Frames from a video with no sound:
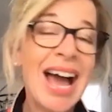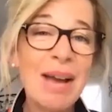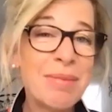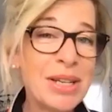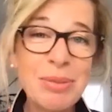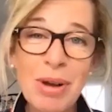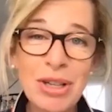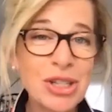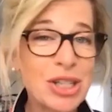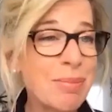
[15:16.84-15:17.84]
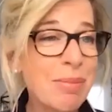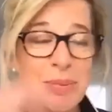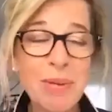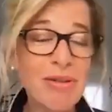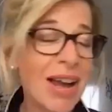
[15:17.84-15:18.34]
I mean, as much as it
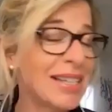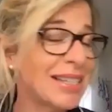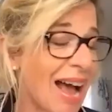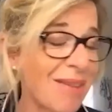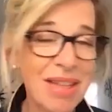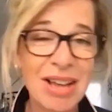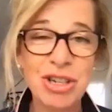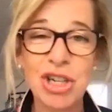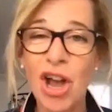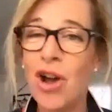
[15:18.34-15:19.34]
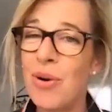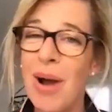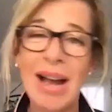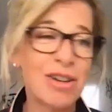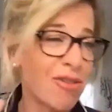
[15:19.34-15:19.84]
must be great to have that show
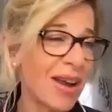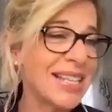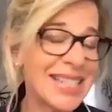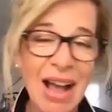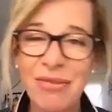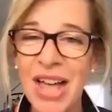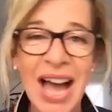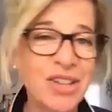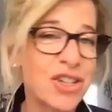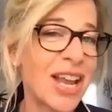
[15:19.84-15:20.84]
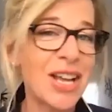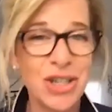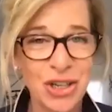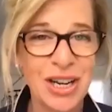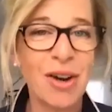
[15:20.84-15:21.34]
and great to have the
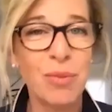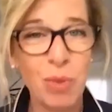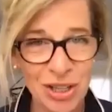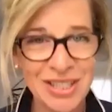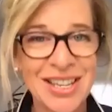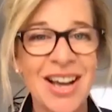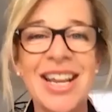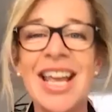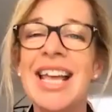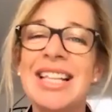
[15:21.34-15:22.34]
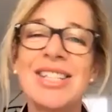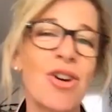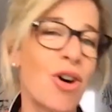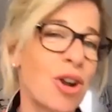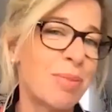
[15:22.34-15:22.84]
adulation on one side, it's
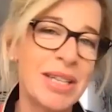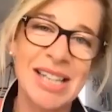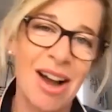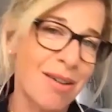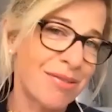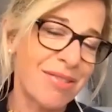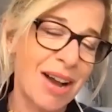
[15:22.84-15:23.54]
got to be tough.